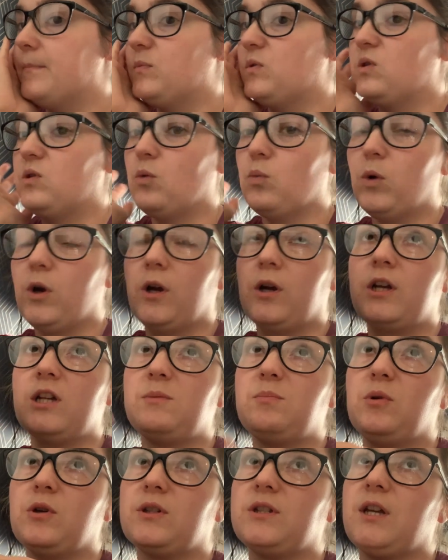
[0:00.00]
The work is
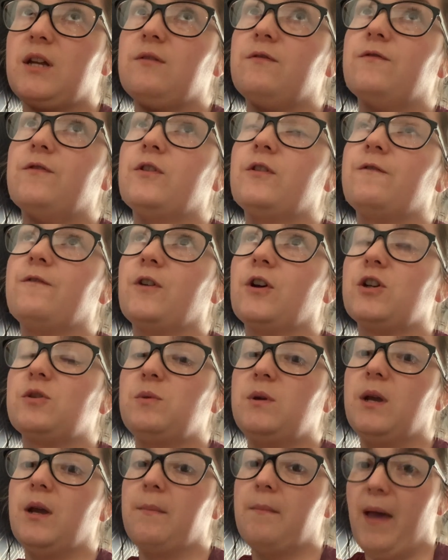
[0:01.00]
booked in for the first
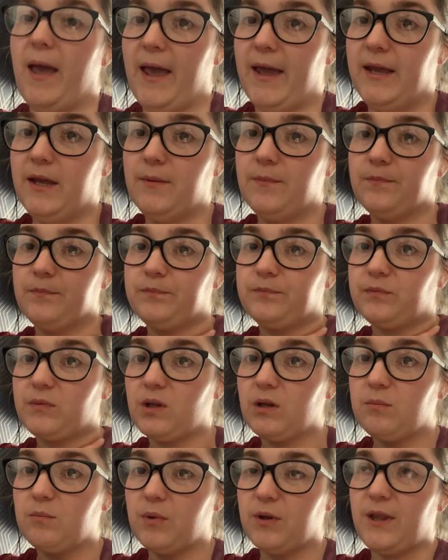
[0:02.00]
week of May,
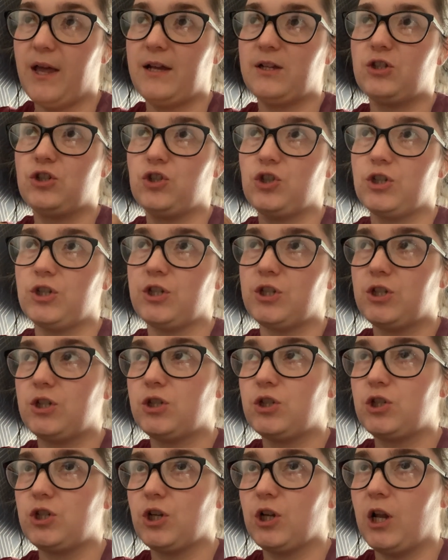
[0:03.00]
but that's
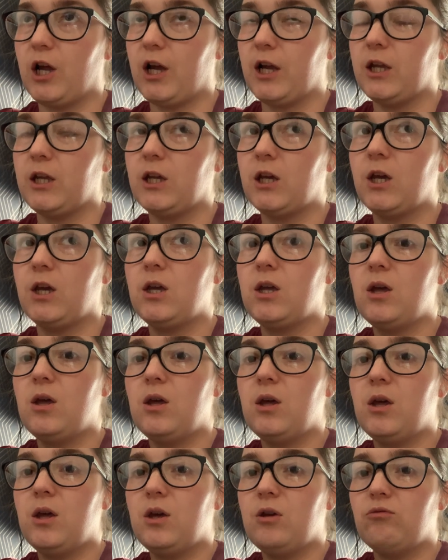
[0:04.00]
just to like
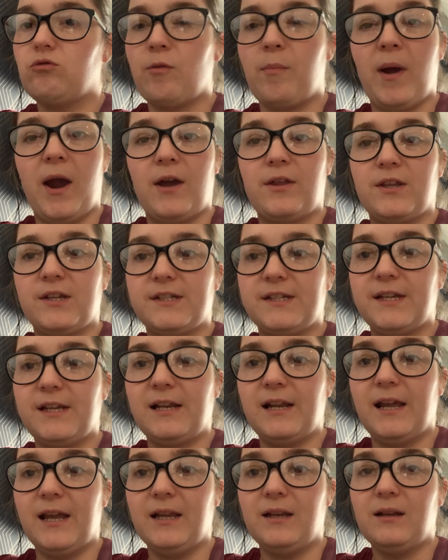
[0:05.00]
repair the
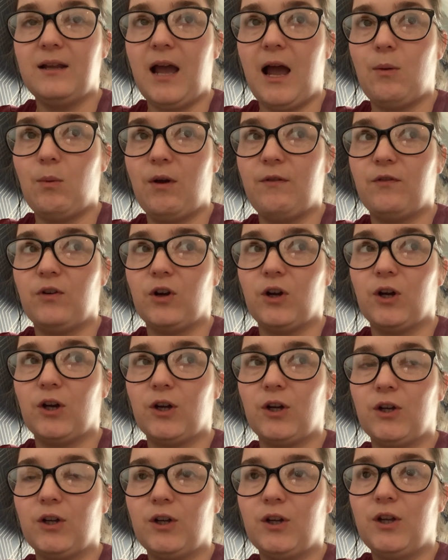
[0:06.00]
ceiling.
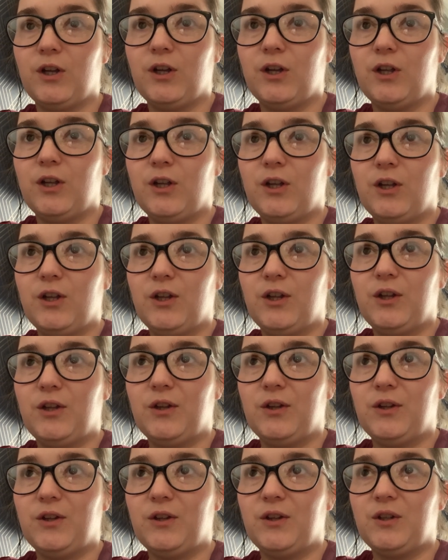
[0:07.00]
However,
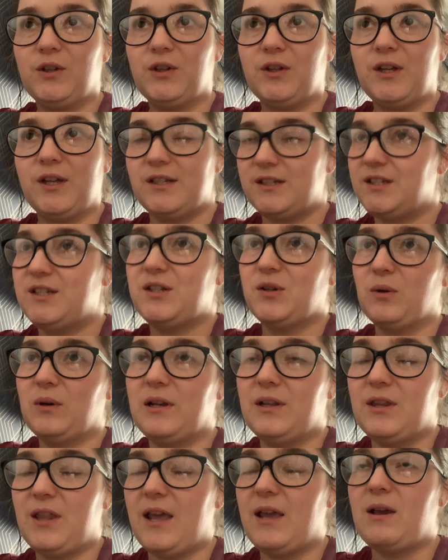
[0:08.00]
it's still,
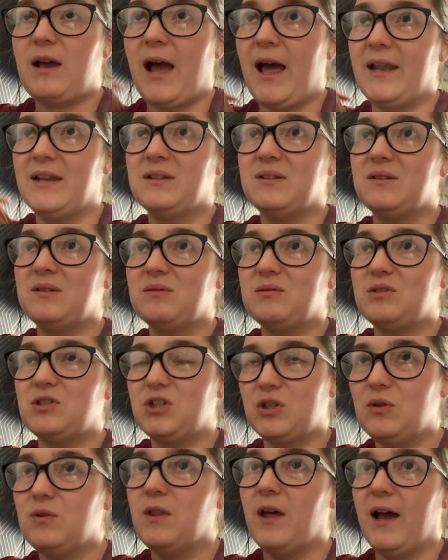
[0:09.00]
they can't
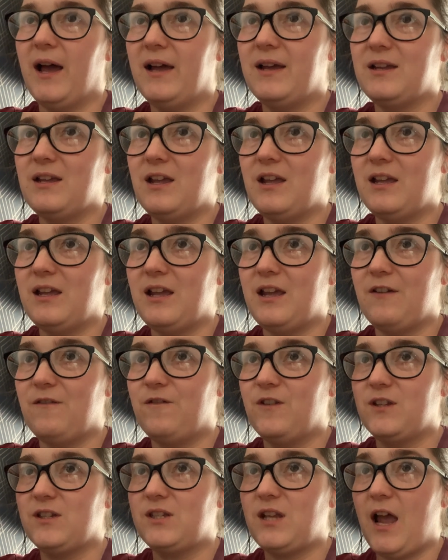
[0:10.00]
do that if
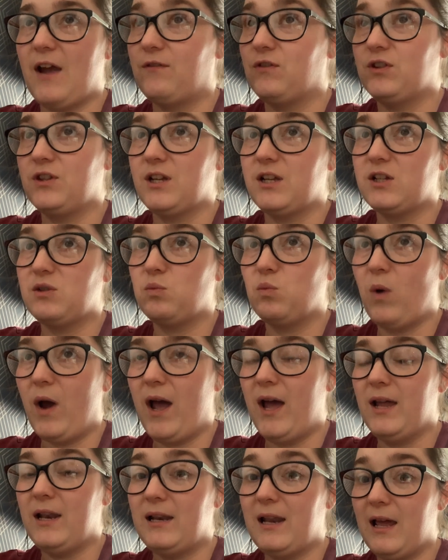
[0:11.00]
it's, everything's
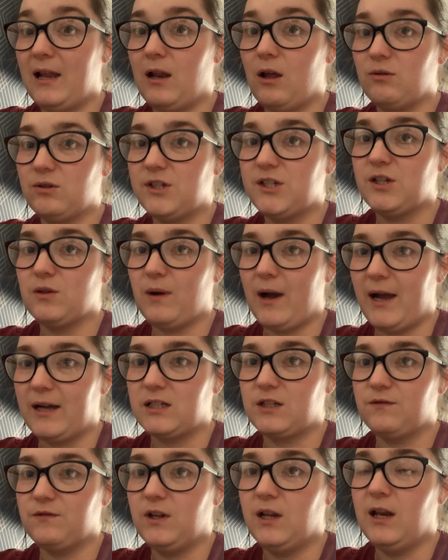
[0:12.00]
wet, let alone still
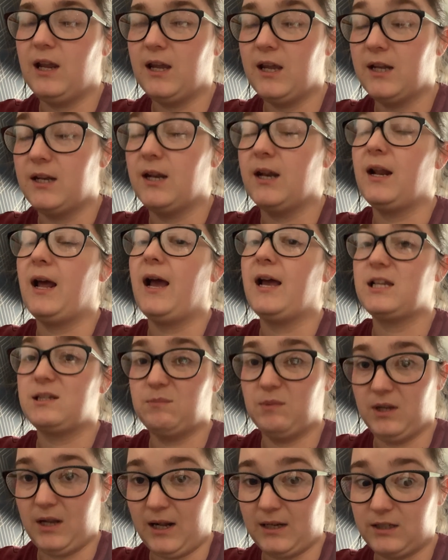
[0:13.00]
actively leaking, and it has
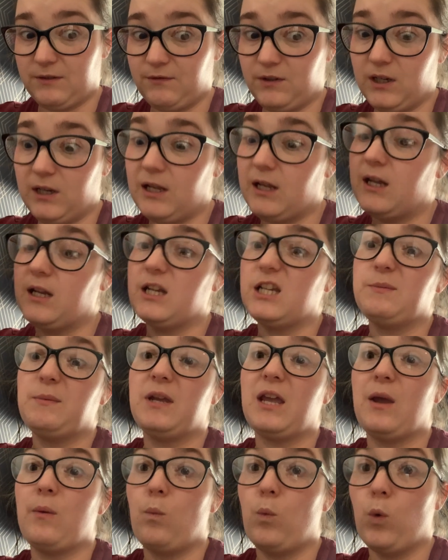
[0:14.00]
been actively leaking, it's been getting